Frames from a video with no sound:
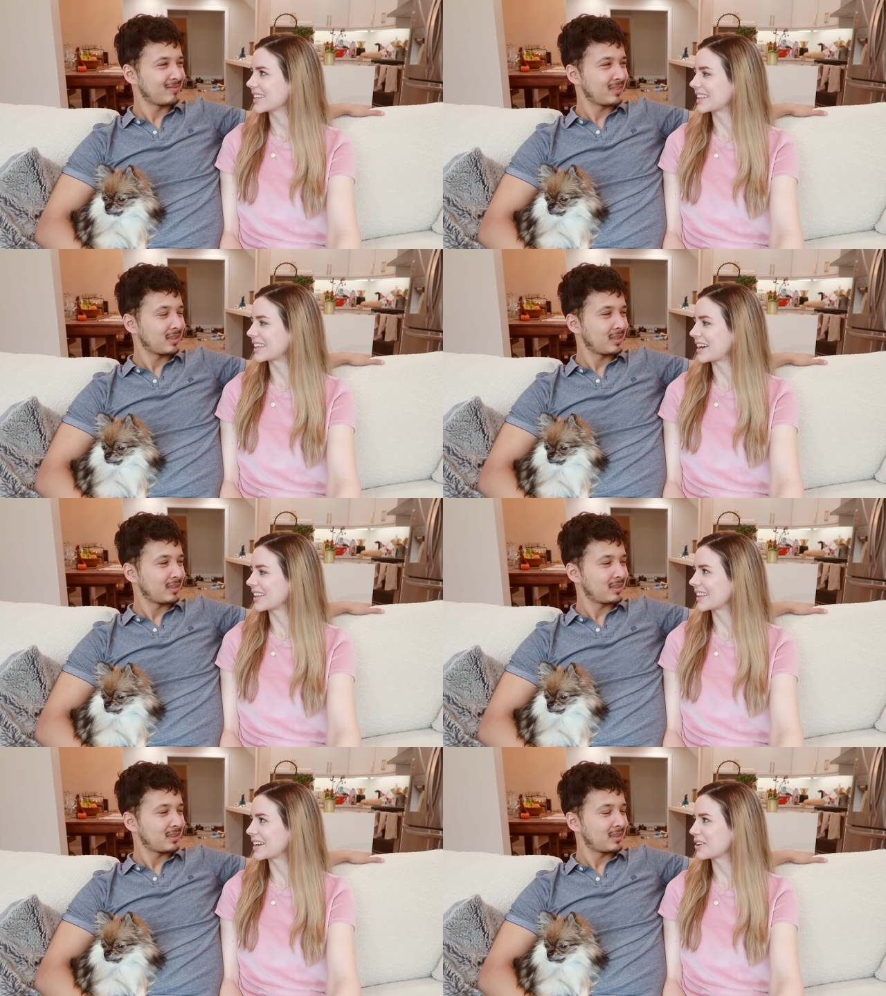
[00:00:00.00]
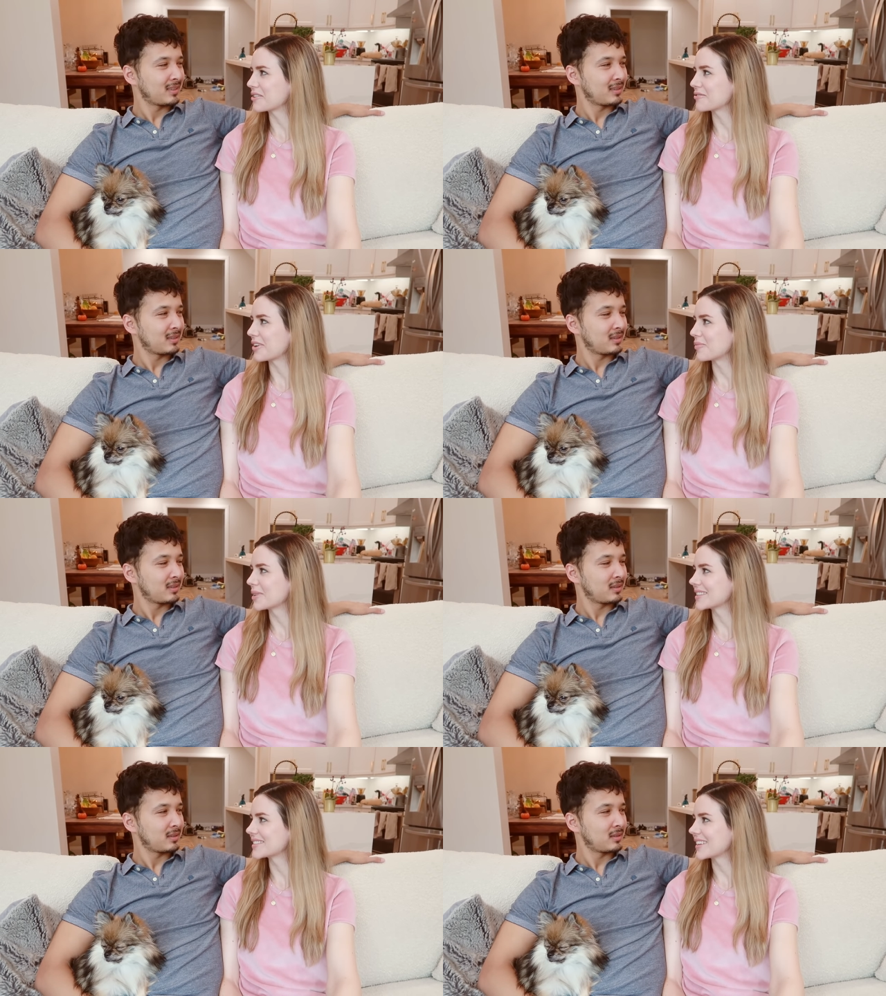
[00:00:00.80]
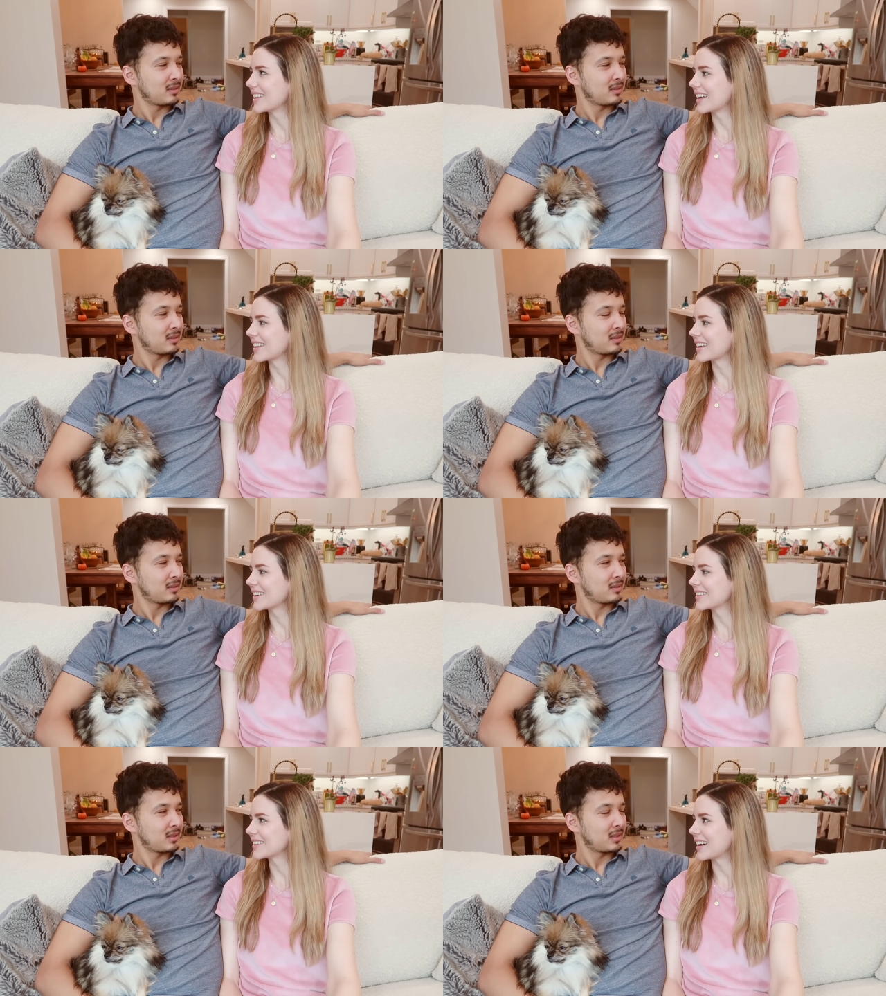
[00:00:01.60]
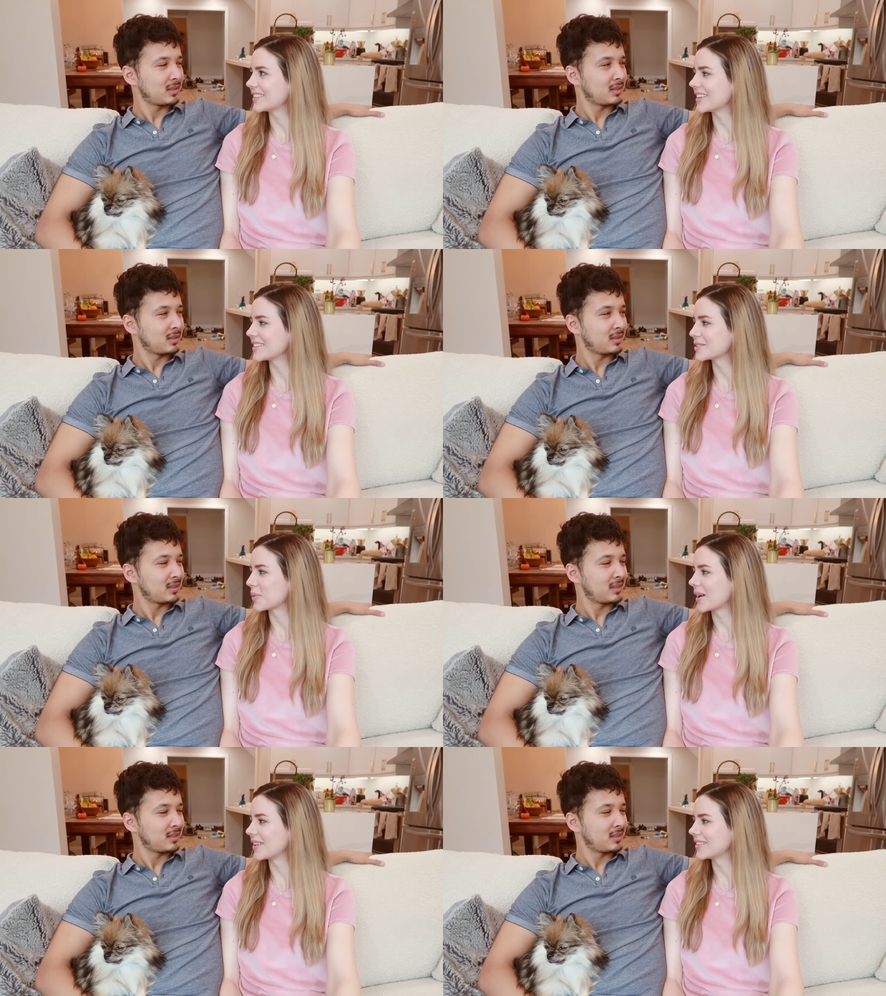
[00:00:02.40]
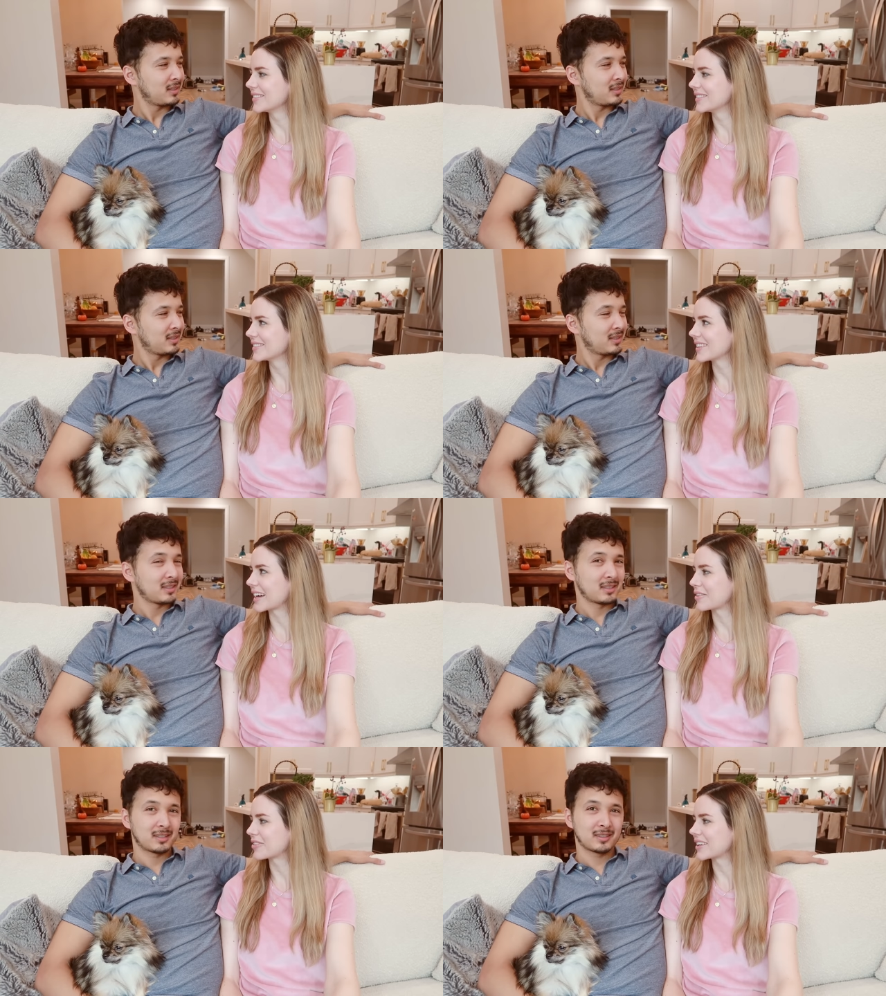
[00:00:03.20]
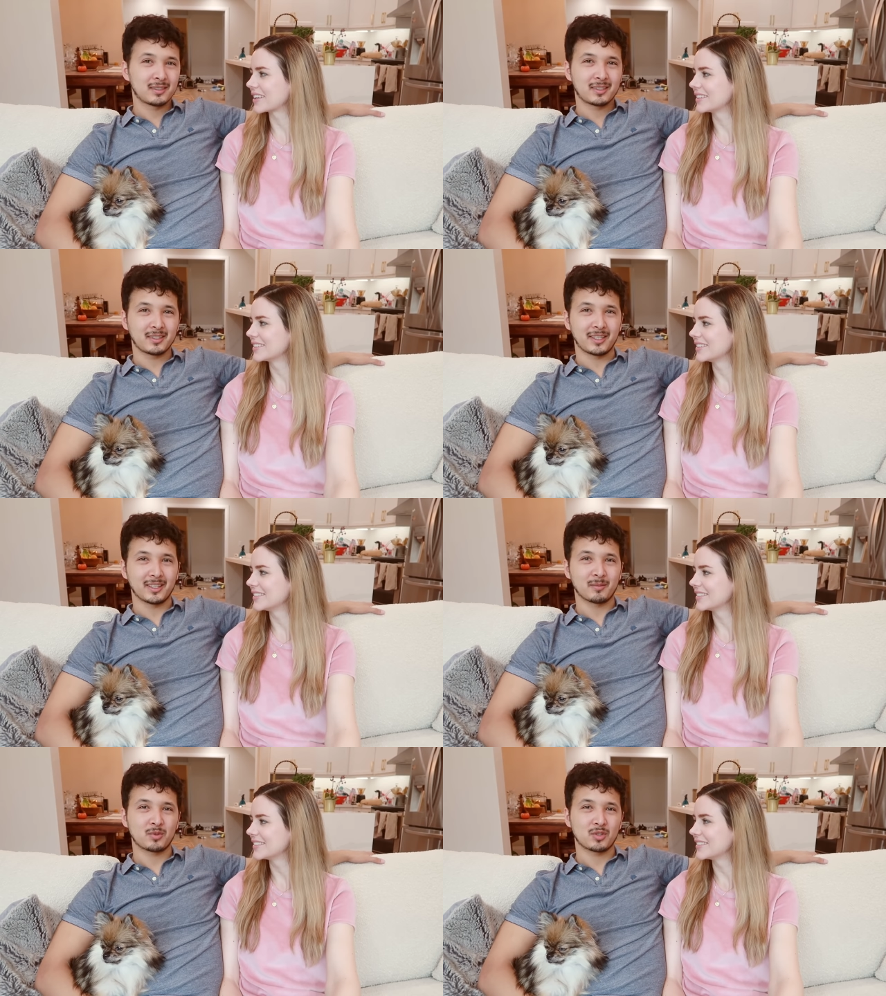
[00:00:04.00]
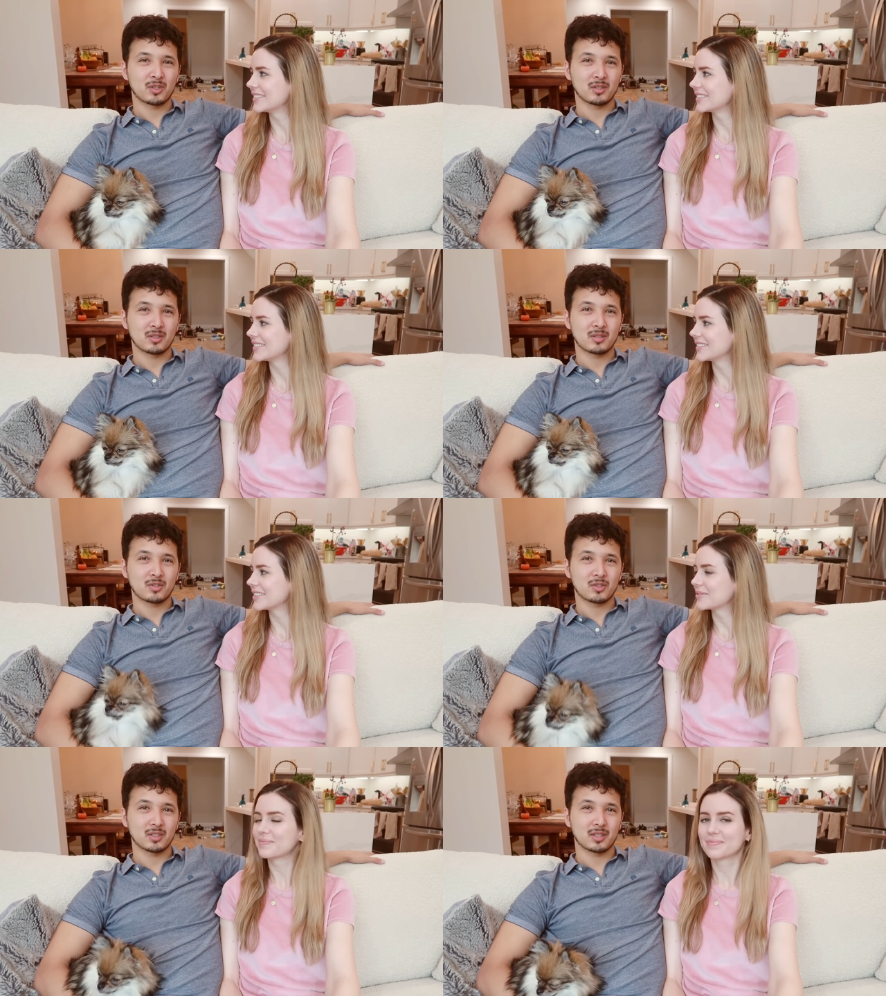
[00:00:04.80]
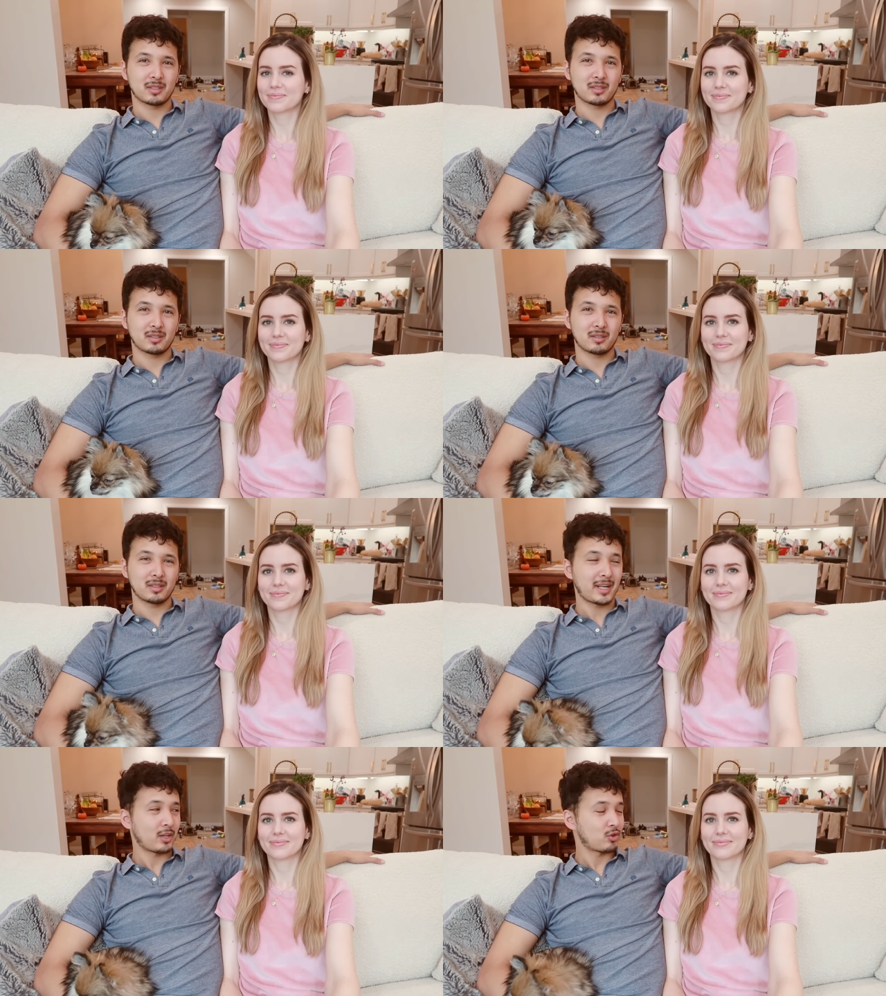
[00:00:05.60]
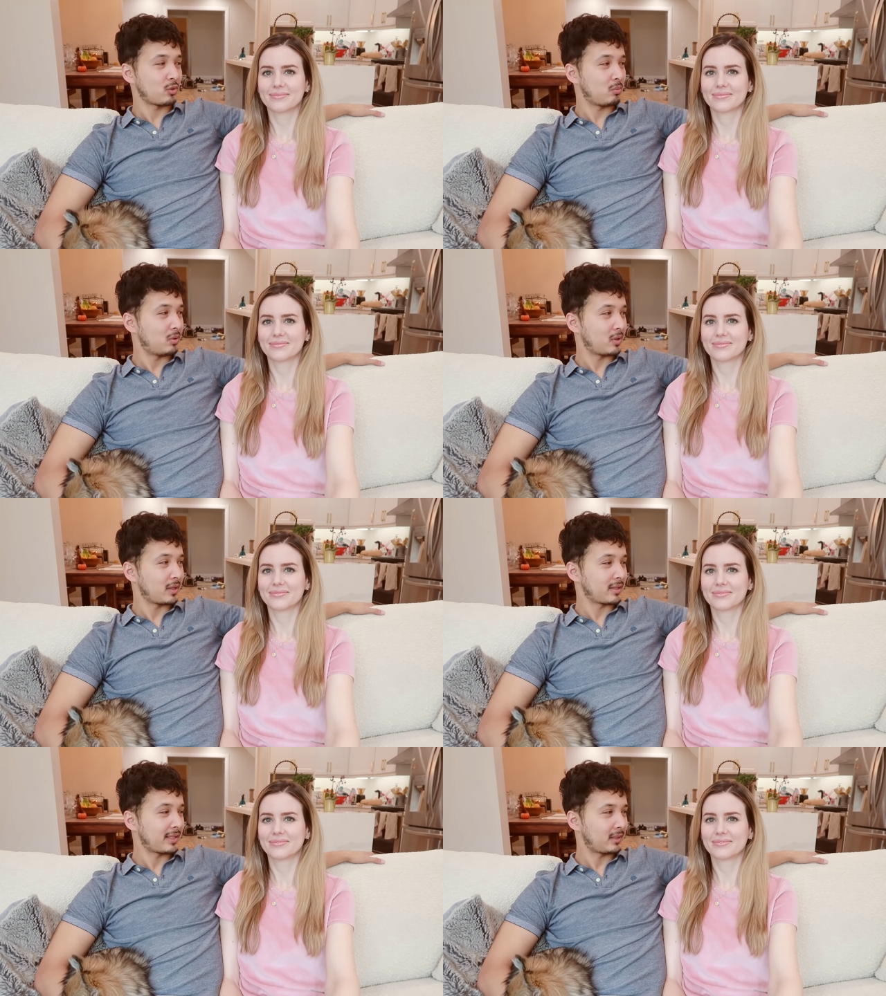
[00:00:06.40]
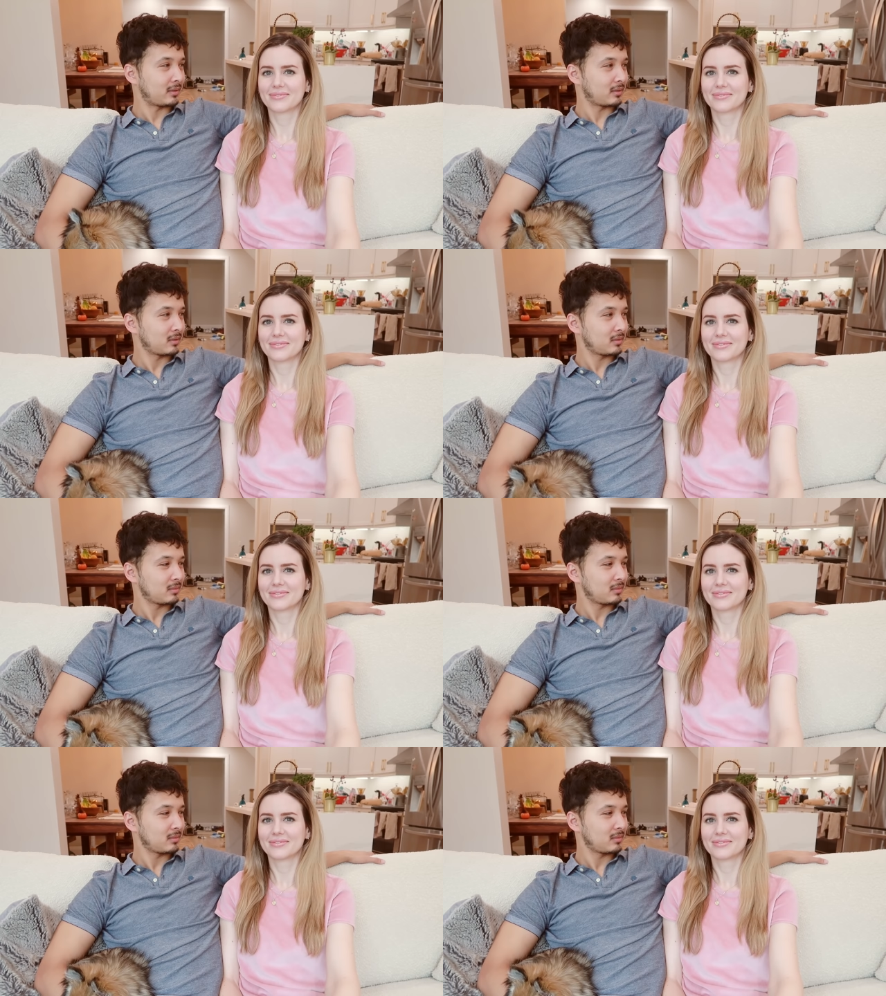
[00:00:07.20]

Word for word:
Speaker 1: And like I like how your family said that like I dance well, like I fit in.
Speaker 2: Yeah, she's she's a natural born talent